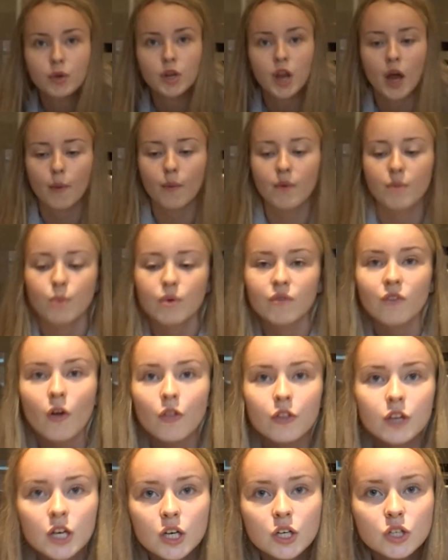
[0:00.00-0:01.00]
you know, we've
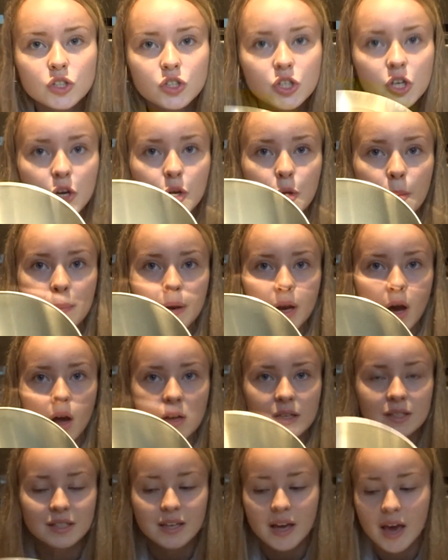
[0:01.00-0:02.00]
got the 2
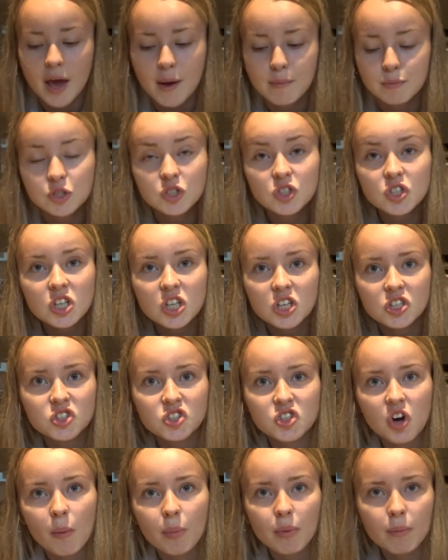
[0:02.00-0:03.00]
bananas in here. We're just gonna
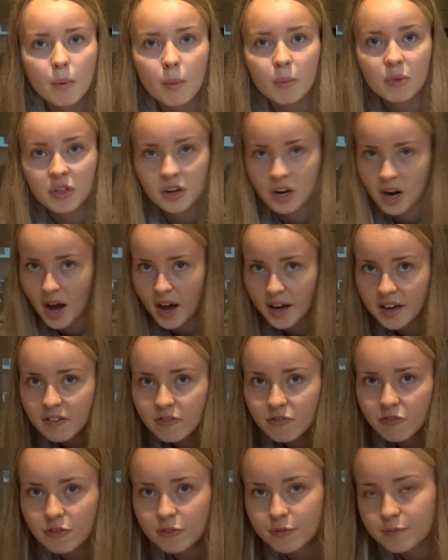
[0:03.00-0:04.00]
chop them up with a
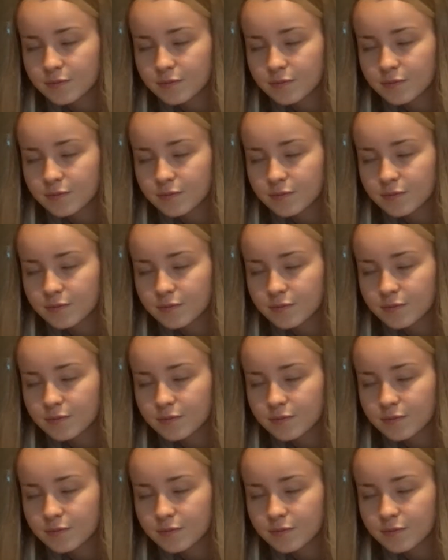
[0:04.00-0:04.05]
knife.